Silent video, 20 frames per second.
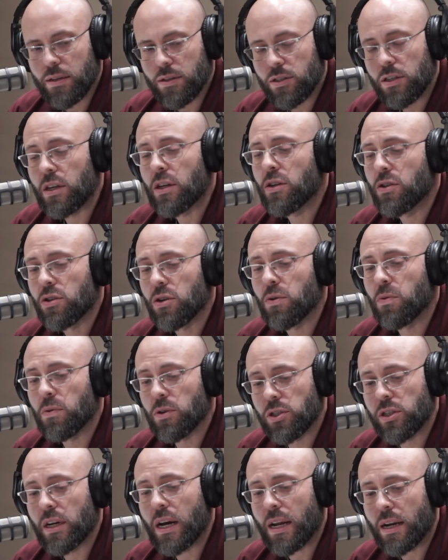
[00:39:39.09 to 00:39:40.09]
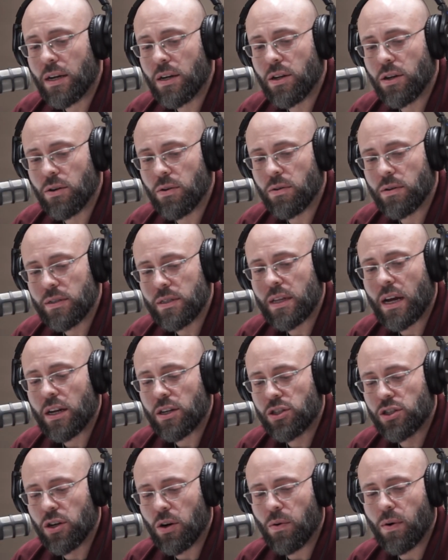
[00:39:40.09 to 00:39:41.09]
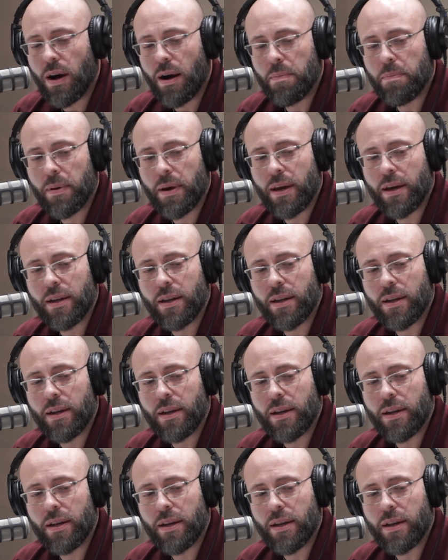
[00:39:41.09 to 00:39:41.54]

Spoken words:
See, so what you got to do is not show up